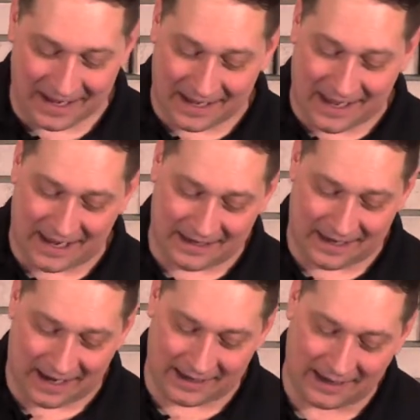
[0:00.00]
I, I,
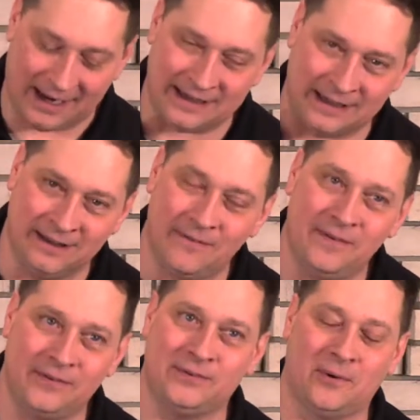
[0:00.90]
I love
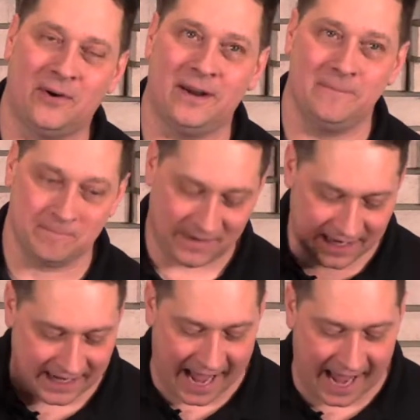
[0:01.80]
this story
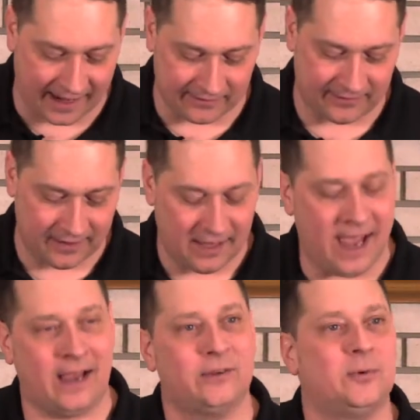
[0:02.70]
in Acts,
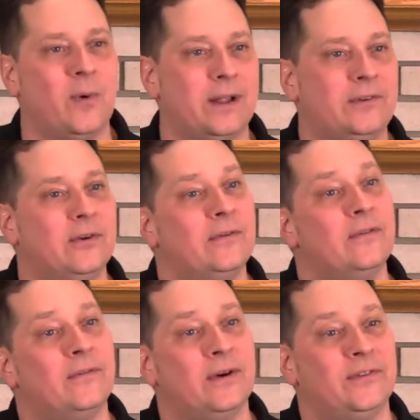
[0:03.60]
Acts 22,
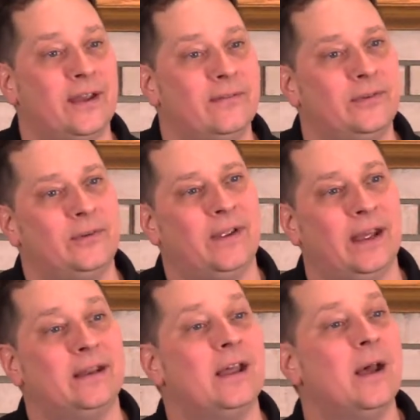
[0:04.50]
verse 7 through
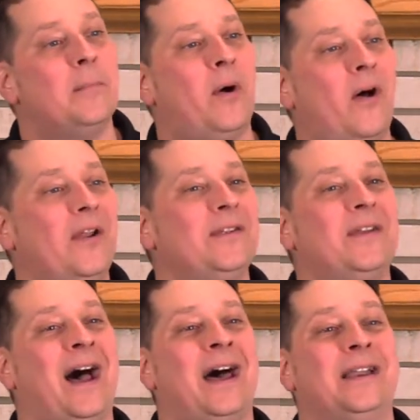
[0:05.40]
10. Paul is
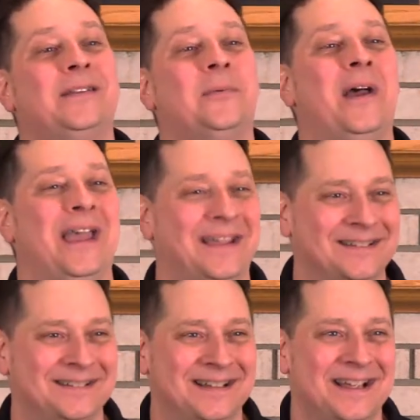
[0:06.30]
on his way.
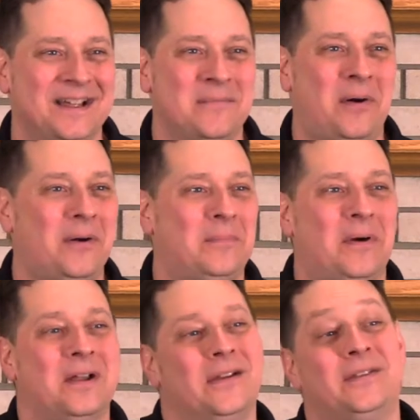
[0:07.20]

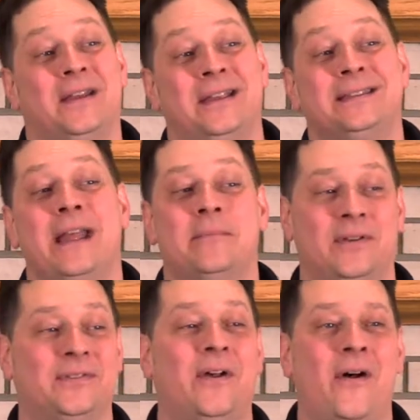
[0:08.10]
His name
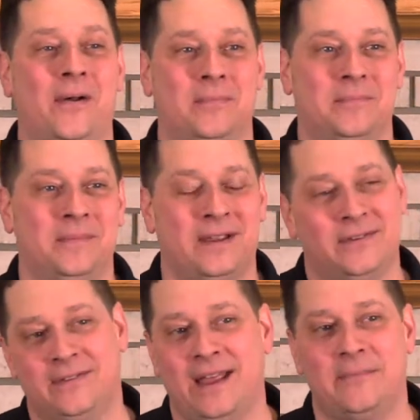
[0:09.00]
was Saul because
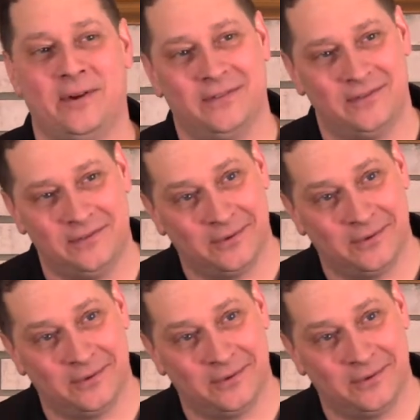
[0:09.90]
his name wasn't